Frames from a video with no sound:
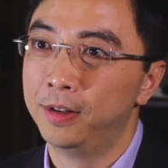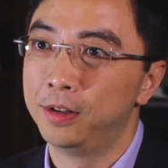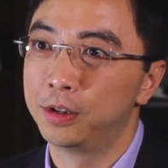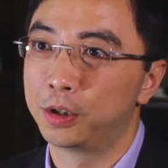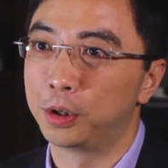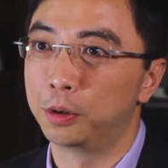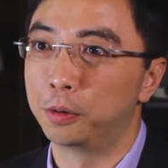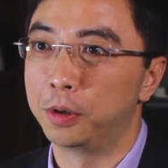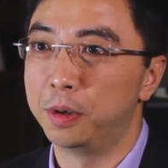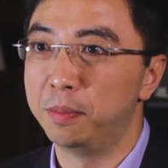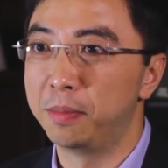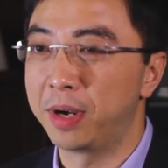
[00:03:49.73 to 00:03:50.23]

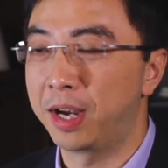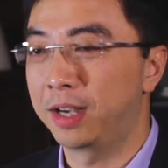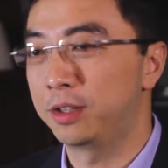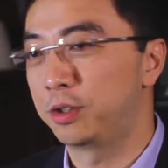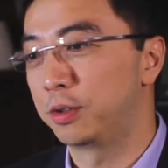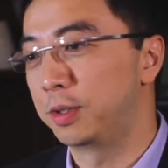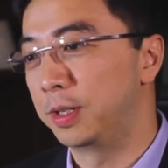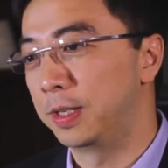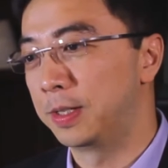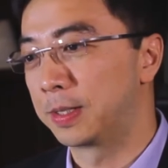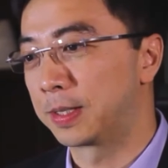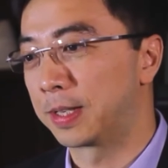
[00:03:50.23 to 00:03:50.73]
So
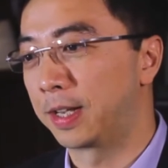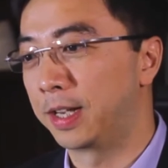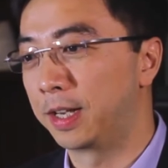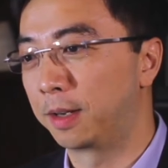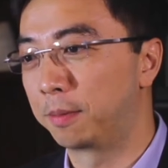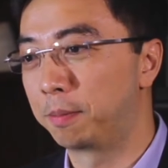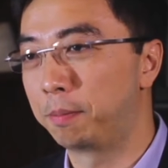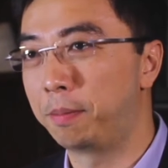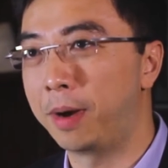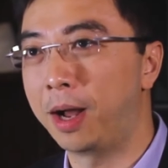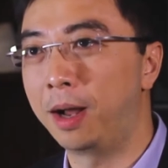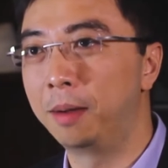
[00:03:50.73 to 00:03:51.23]
imagine it's like
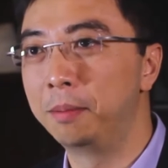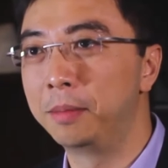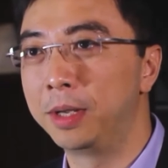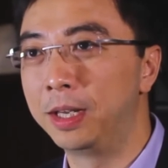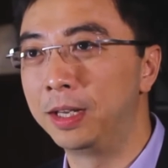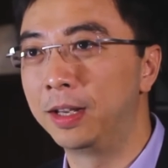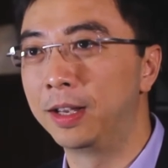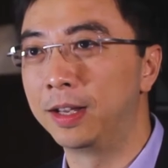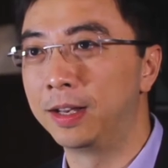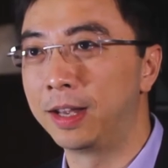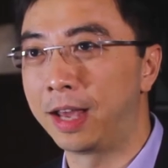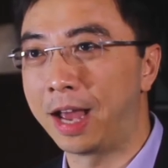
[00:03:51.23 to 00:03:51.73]

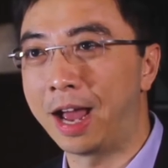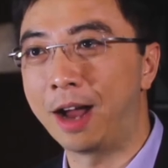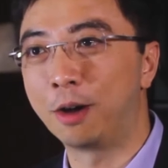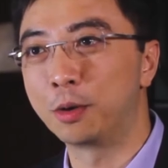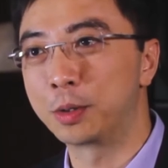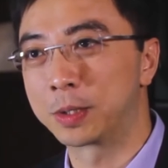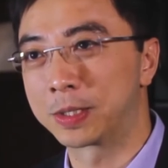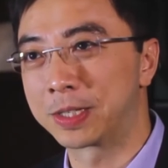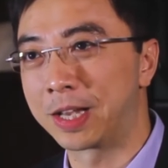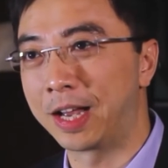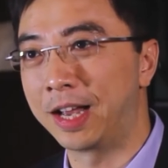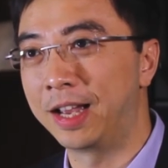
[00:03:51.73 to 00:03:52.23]
bombing it
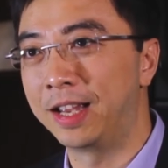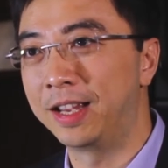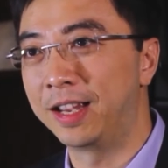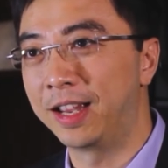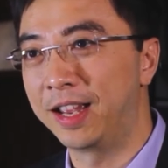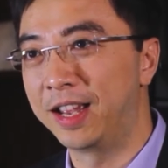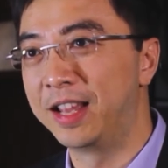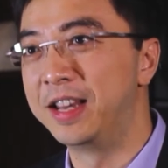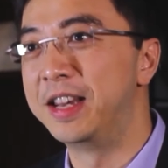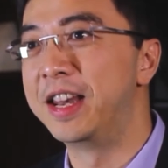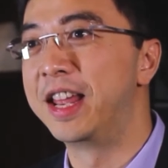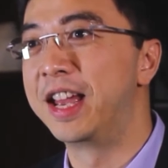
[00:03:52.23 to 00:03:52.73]
outside
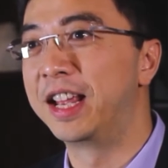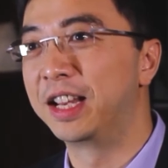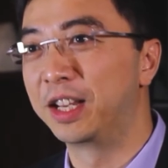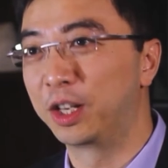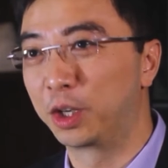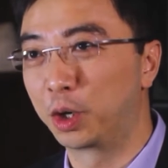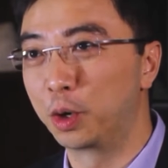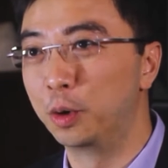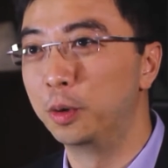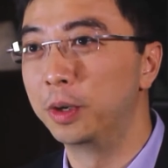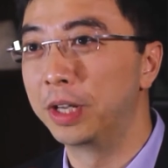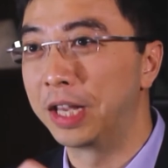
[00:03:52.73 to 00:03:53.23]
and then
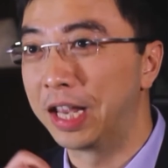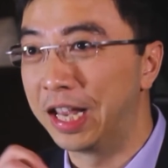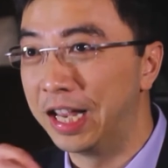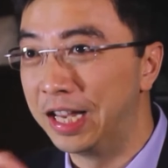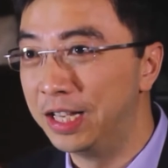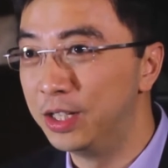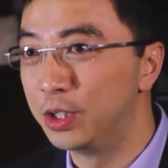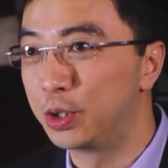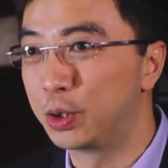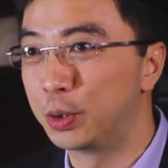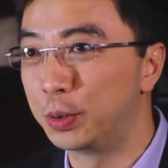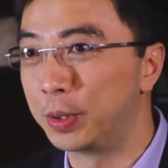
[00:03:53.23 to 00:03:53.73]
going
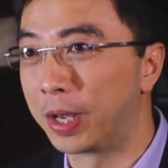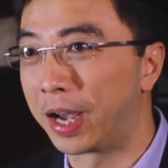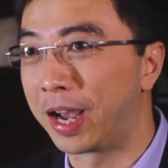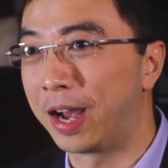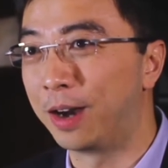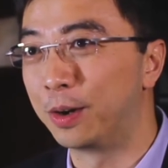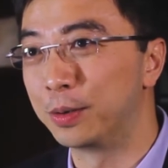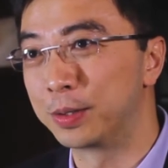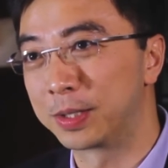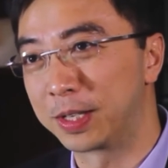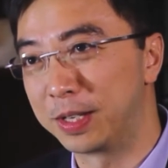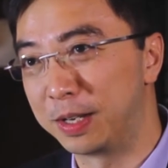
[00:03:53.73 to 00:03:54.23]
into the
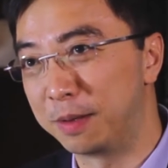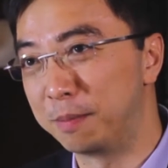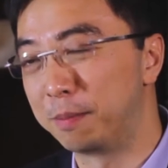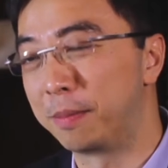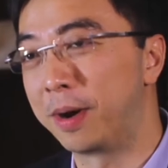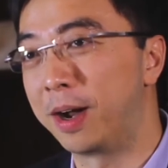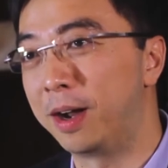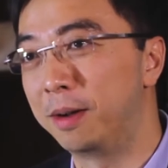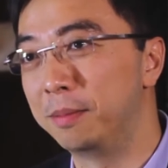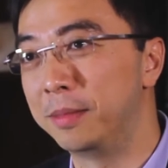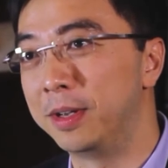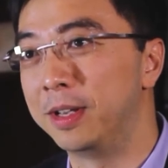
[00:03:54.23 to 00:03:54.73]
house and then
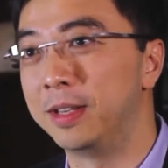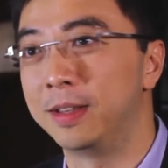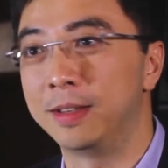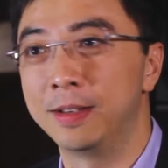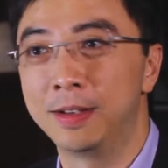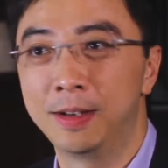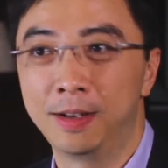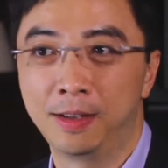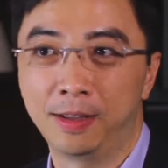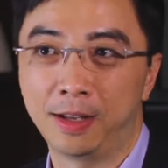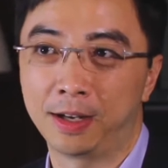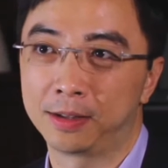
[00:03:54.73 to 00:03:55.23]
bomb it.
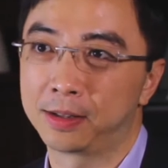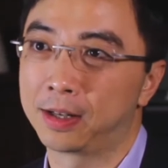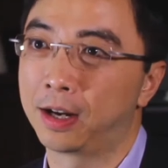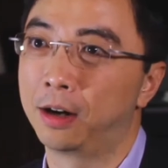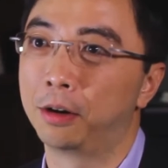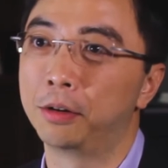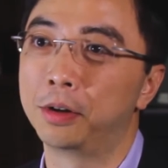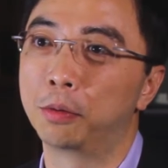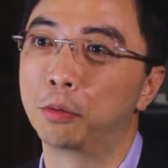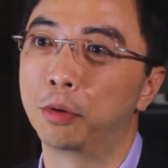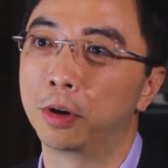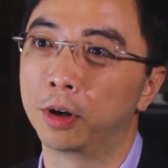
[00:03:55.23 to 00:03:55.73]
That's
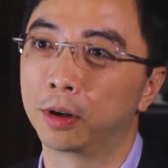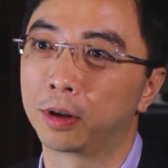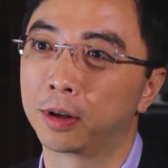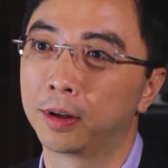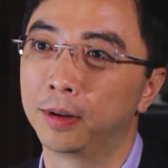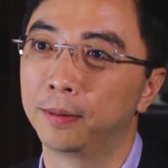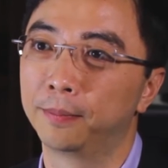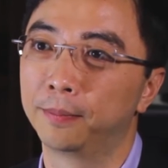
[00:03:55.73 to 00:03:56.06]
how it works.